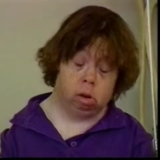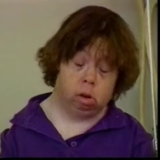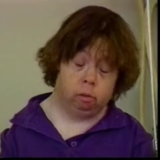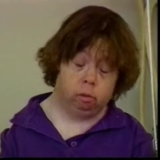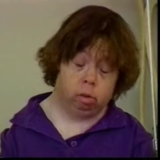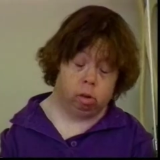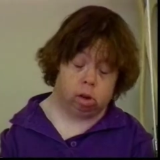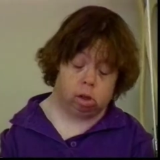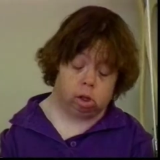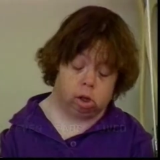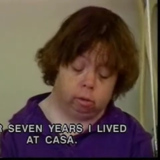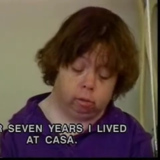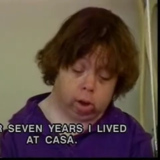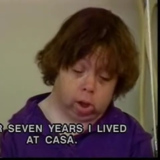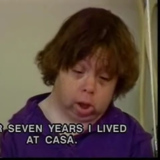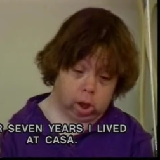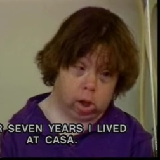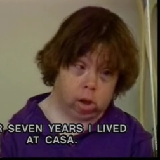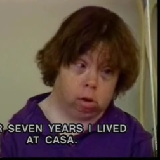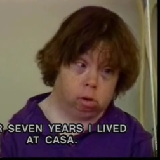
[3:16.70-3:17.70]
For
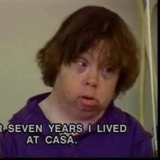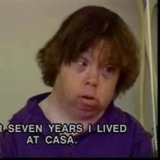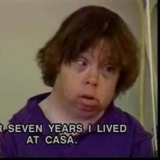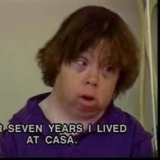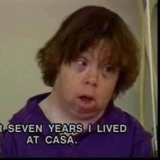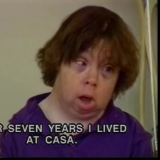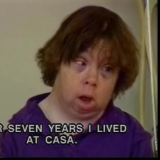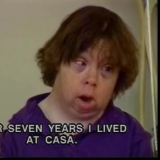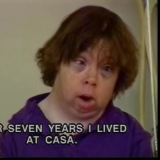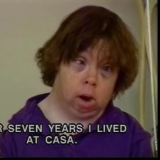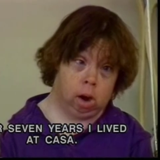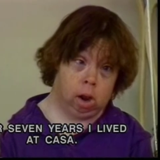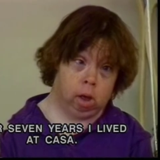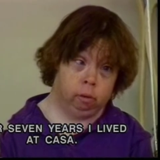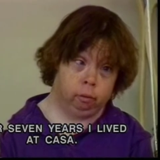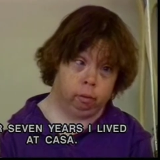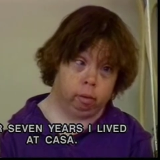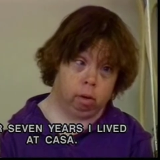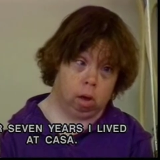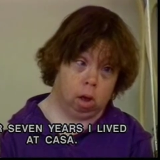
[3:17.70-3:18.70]
seven years, I've
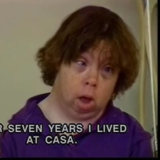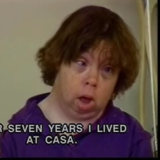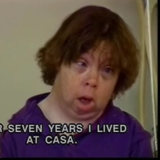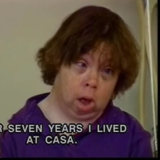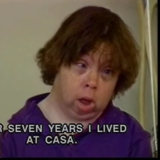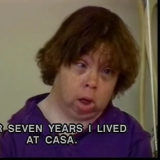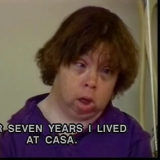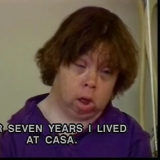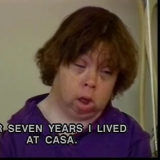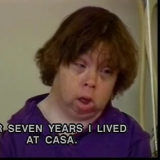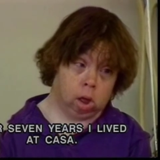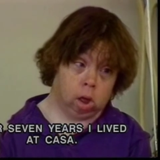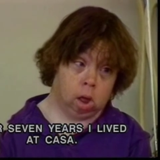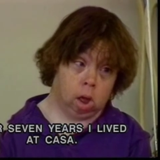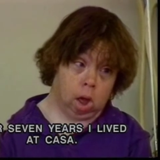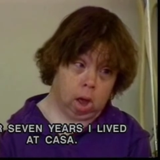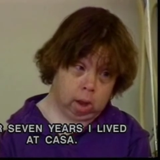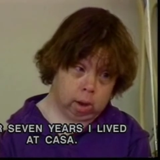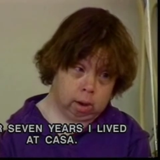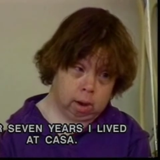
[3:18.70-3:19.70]
lived a
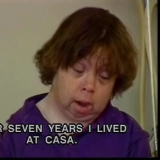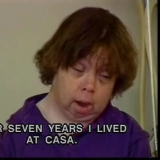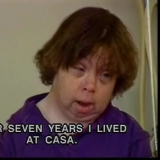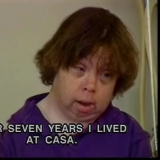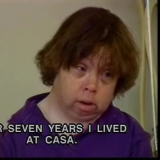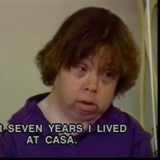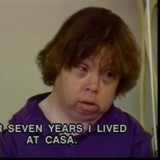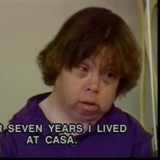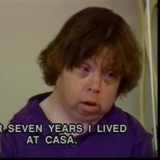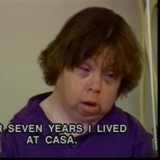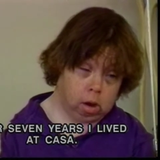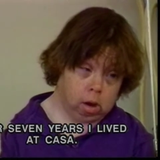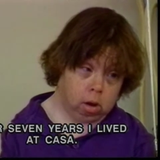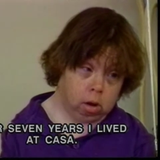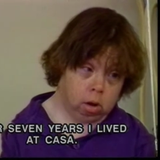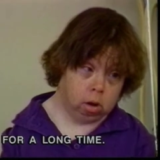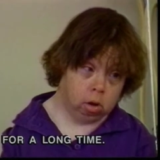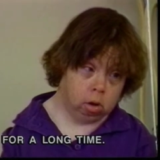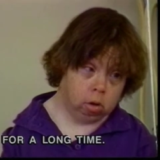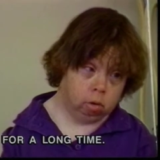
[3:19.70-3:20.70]
a Casa
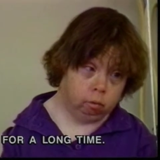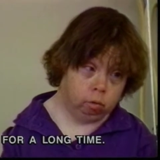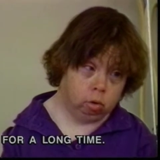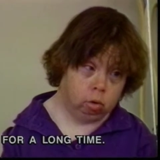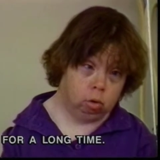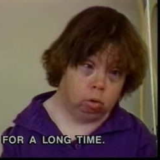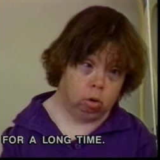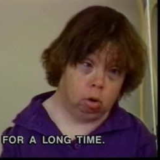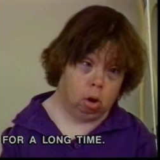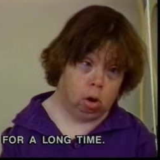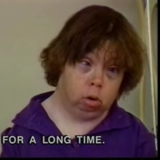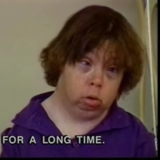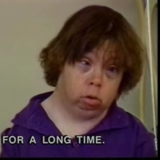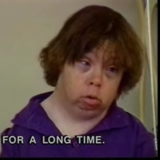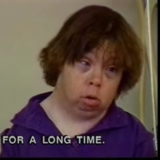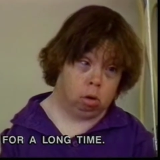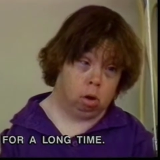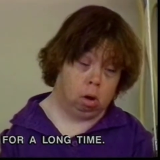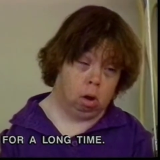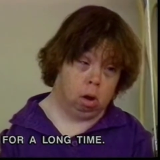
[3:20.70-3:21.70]
for a long
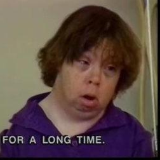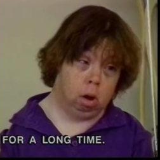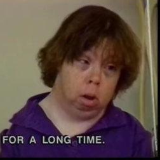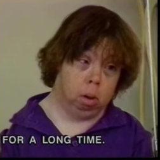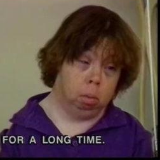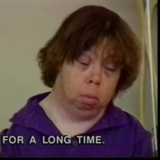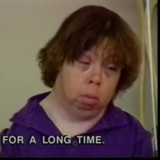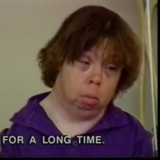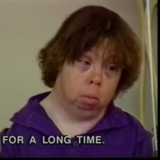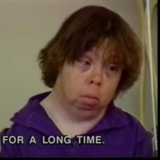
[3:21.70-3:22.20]
time.